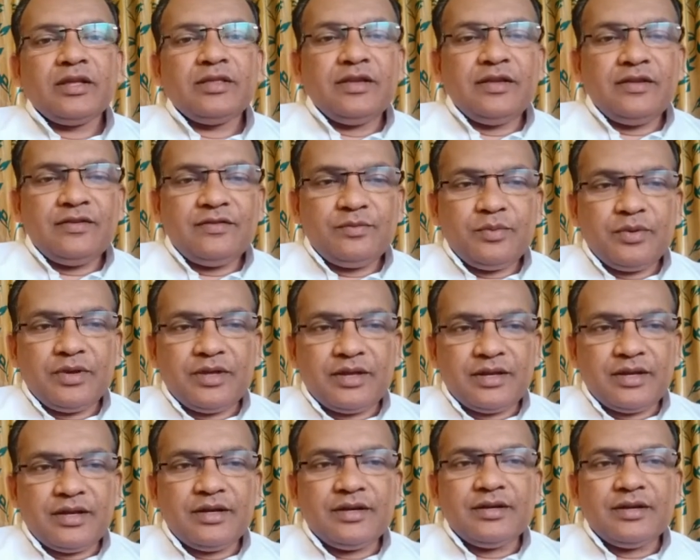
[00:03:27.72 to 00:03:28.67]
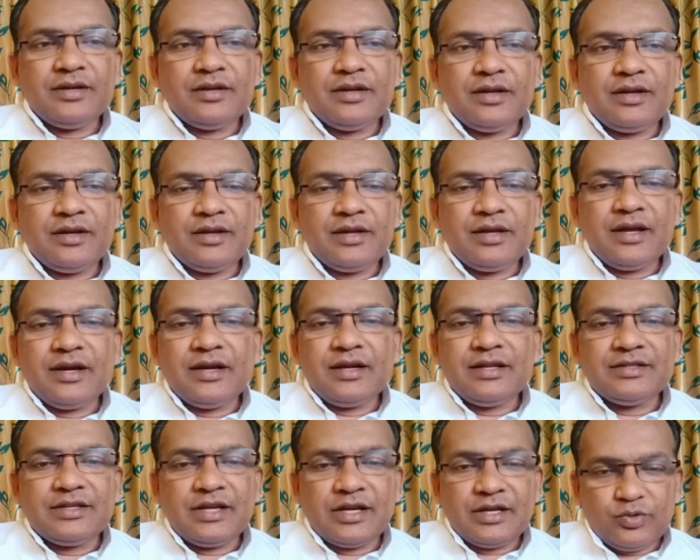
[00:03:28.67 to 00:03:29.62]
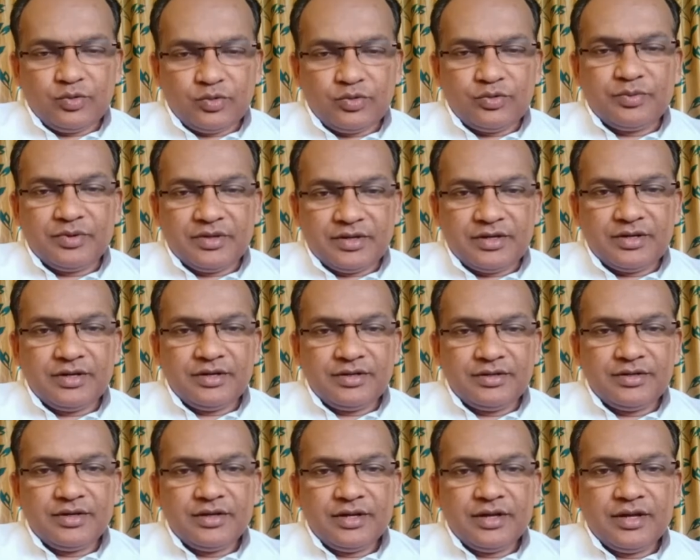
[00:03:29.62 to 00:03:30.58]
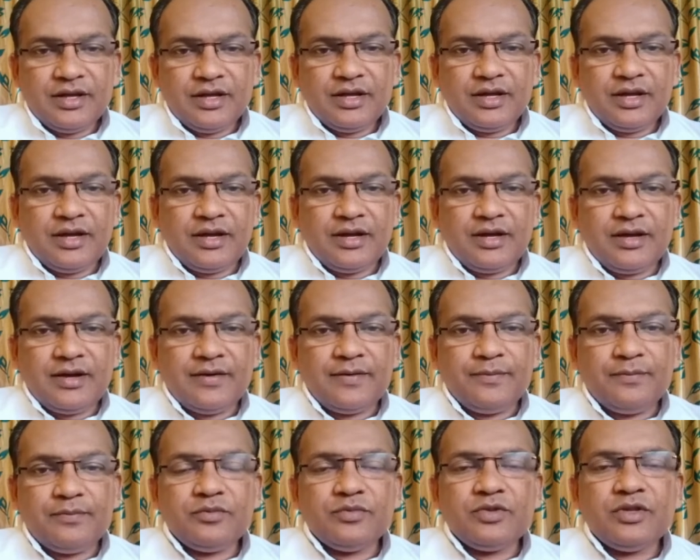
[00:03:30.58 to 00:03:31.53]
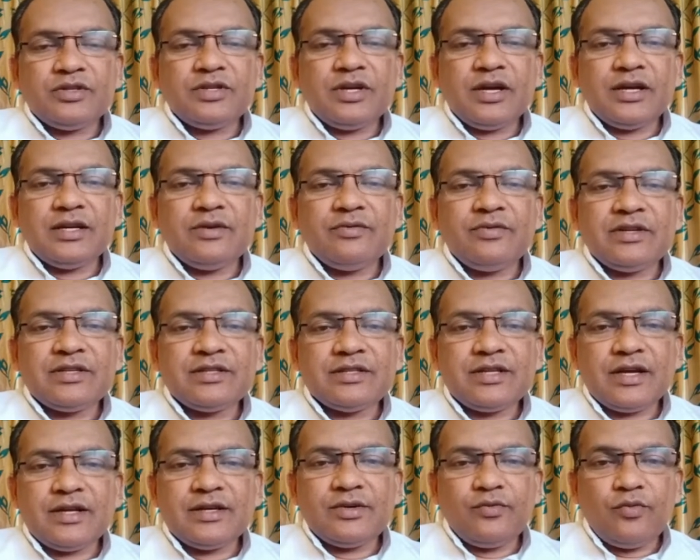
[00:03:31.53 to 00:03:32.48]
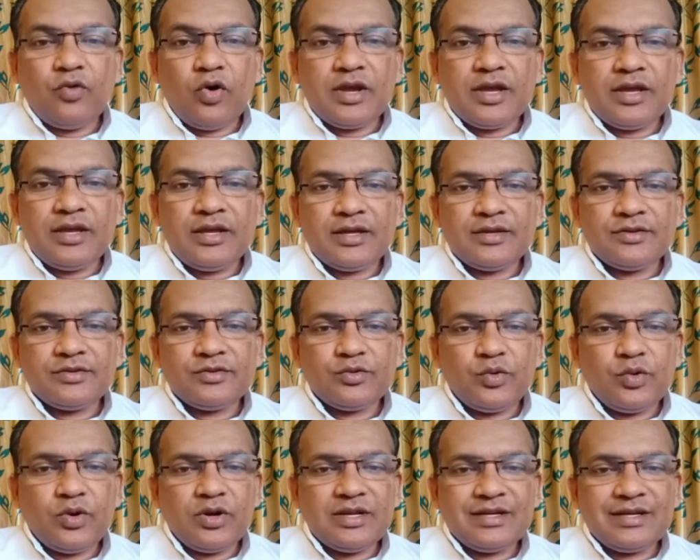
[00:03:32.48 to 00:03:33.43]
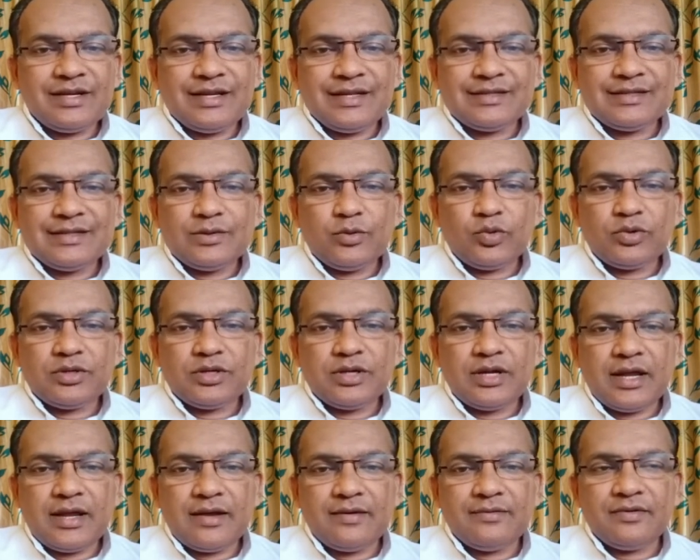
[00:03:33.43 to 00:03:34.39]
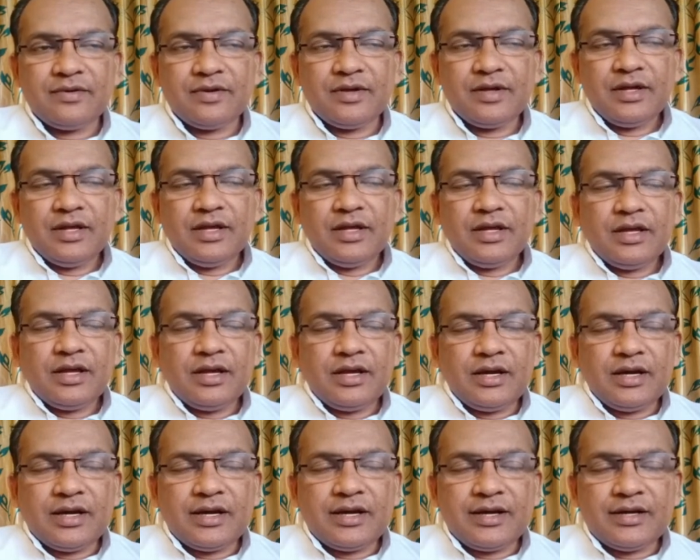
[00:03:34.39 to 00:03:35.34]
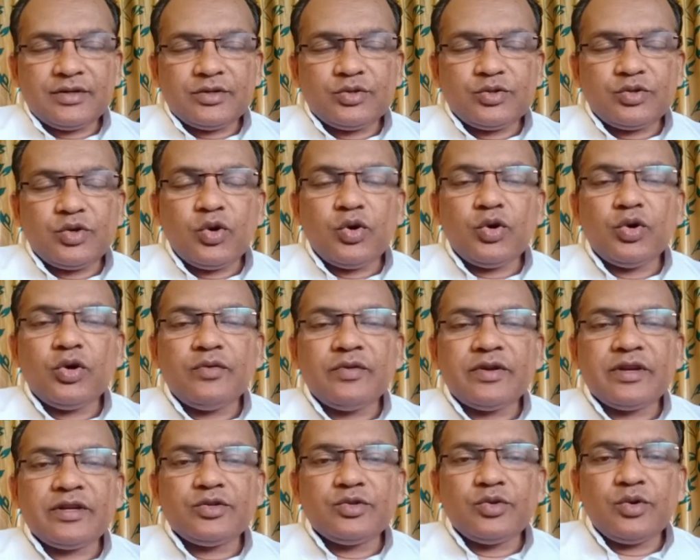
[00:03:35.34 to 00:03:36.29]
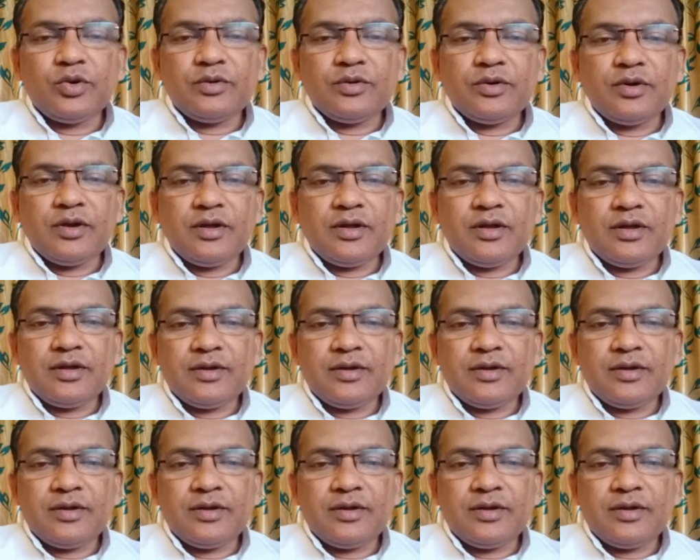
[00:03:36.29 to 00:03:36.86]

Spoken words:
This period, early childhood period, the child will start walking and so on. It does not have control over its own